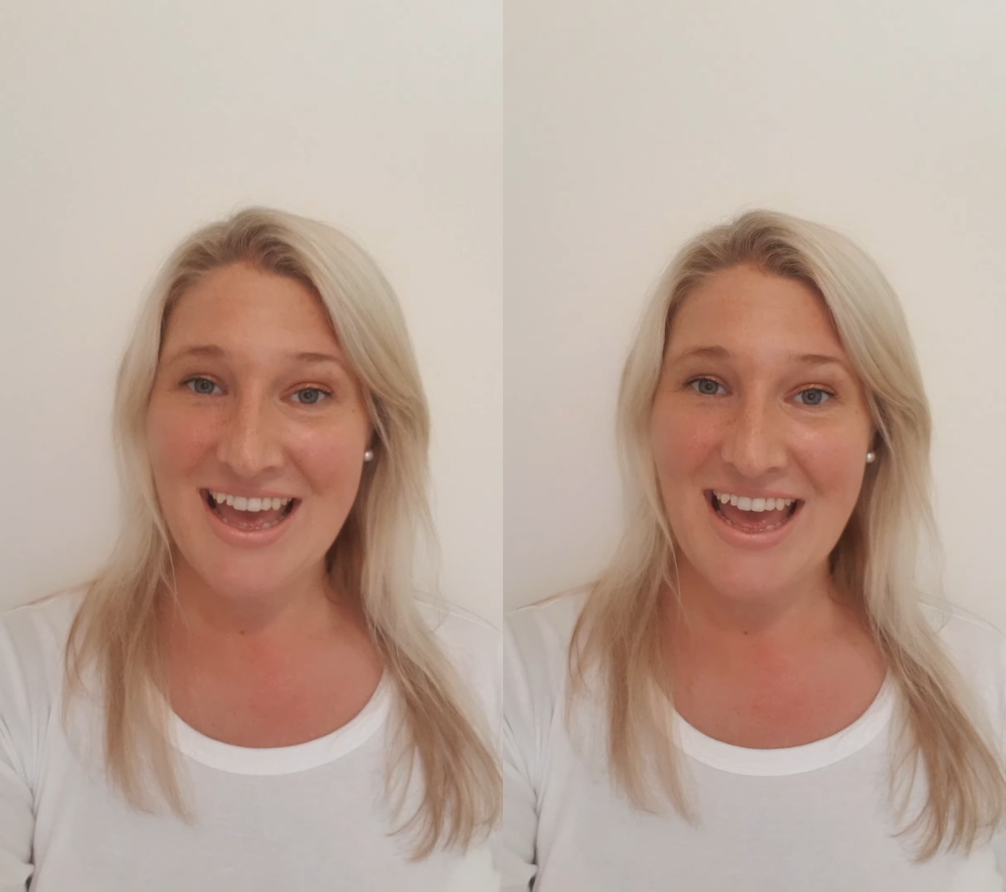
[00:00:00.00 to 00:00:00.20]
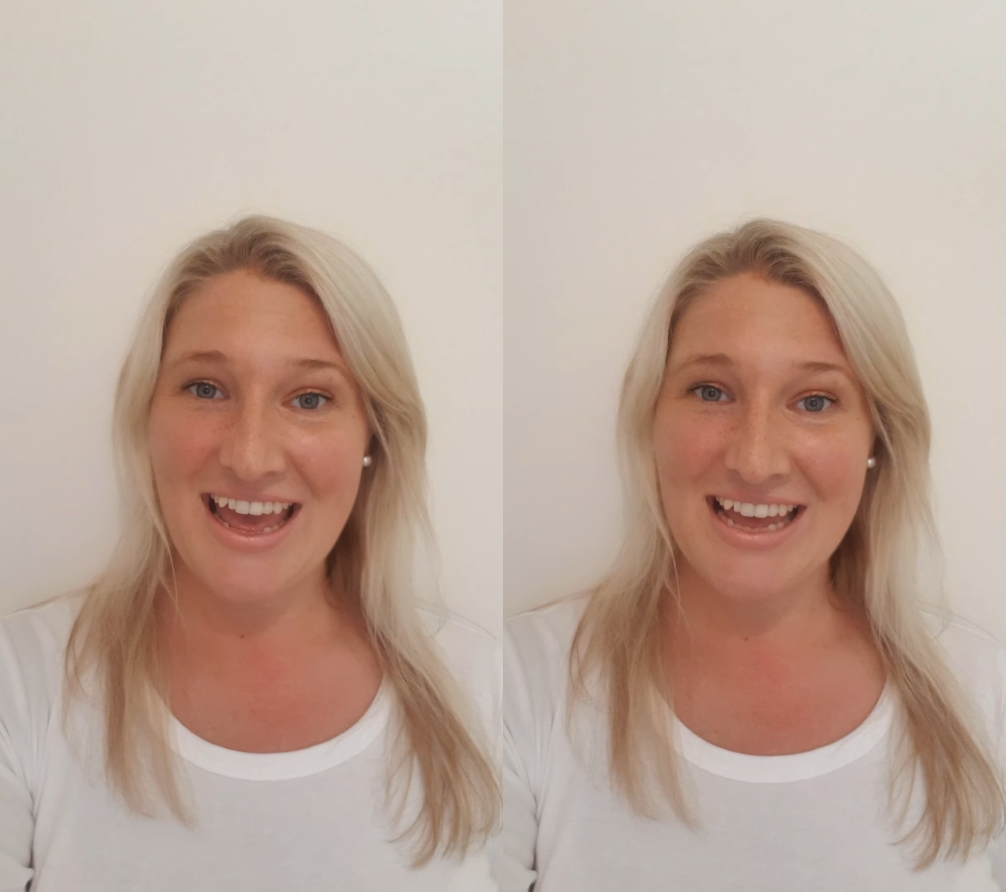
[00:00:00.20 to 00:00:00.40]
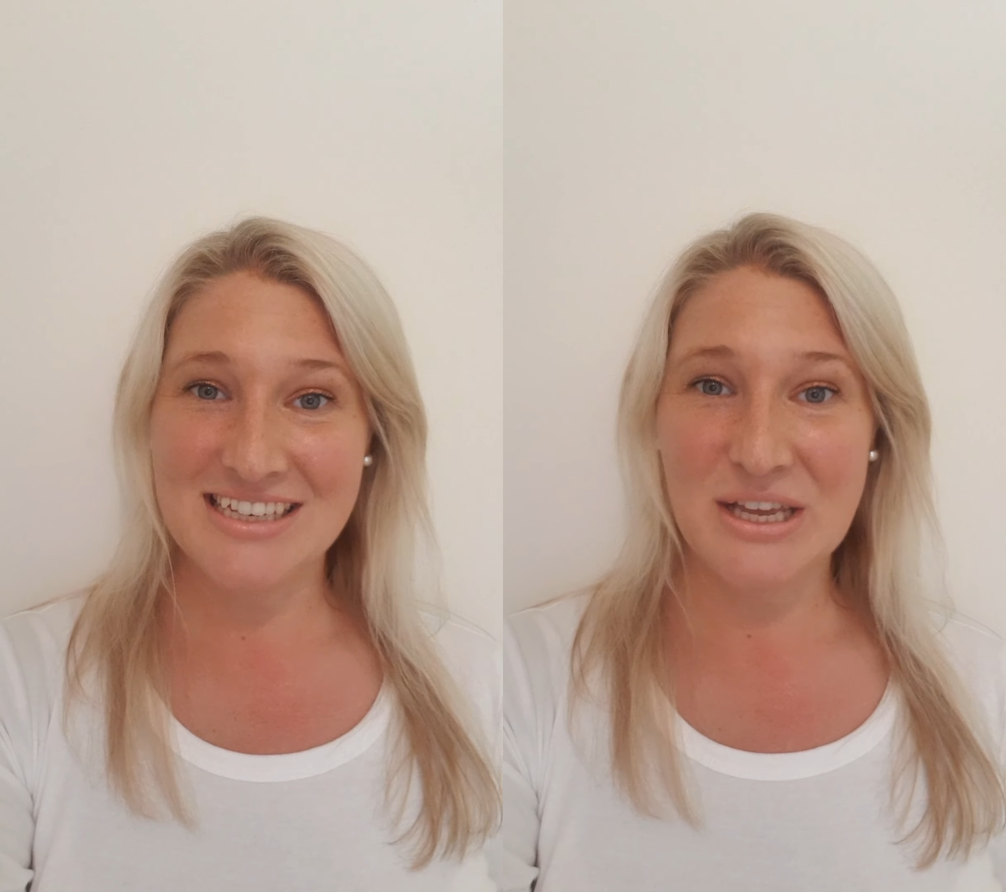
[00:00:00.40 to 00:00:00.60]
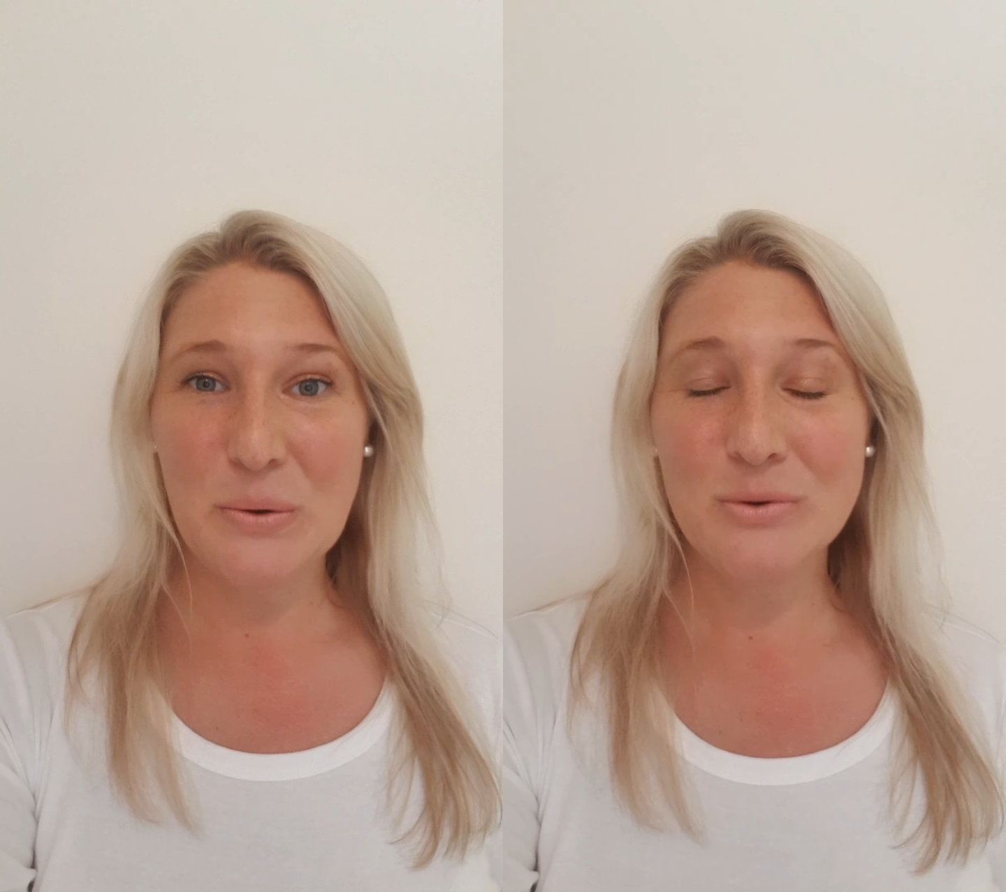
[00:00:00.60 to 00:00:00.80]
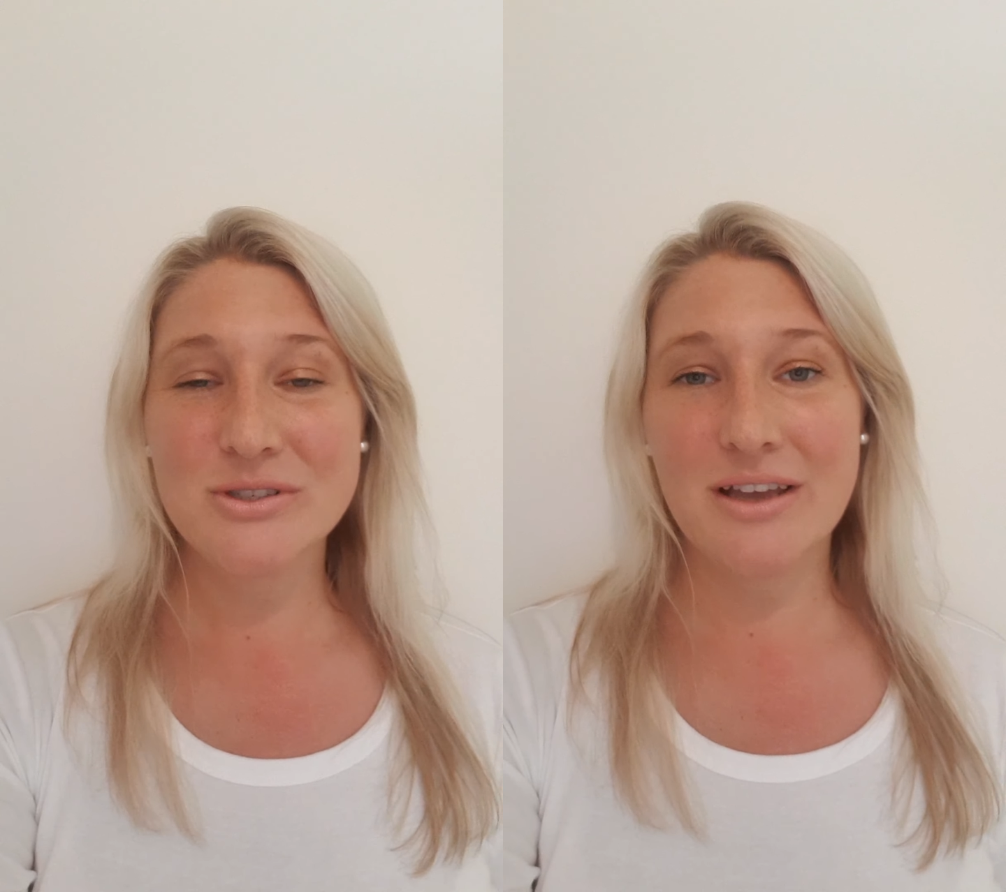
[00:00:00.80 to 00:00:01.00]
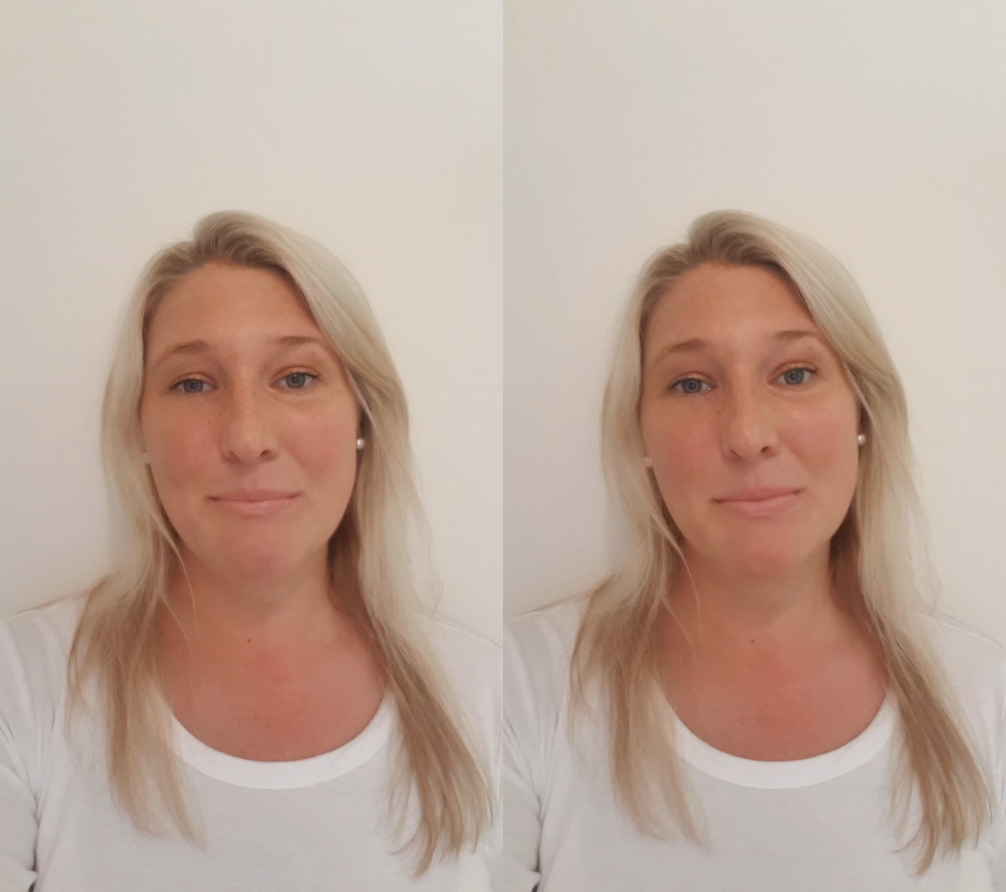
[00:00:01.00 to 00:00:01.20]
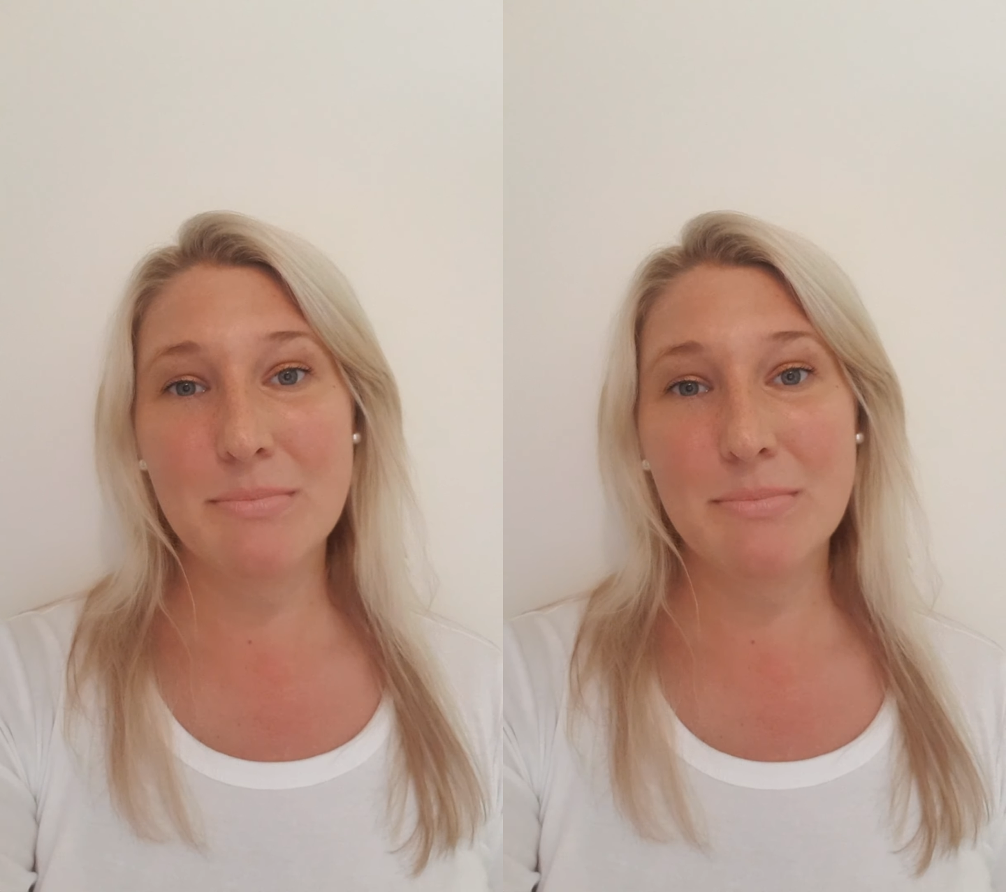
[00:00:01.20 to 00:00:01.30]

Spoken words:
and I also am a